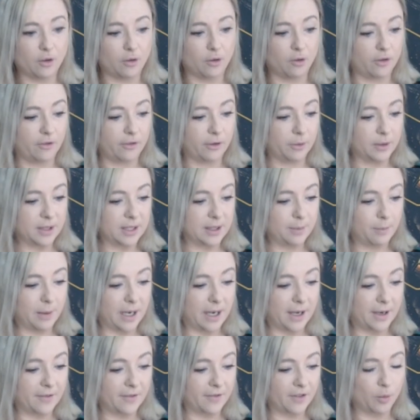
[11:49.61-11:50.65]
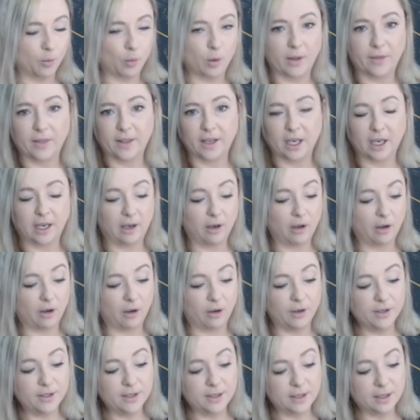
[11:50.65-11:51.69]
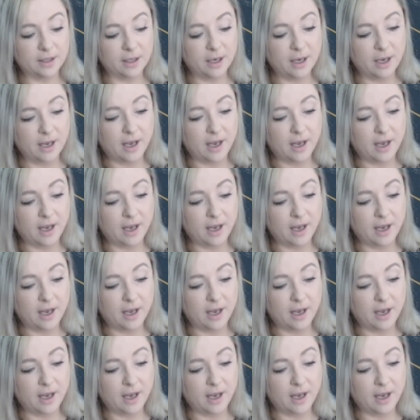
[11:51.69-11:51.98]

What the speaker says: or if it was in part of the one that I lost.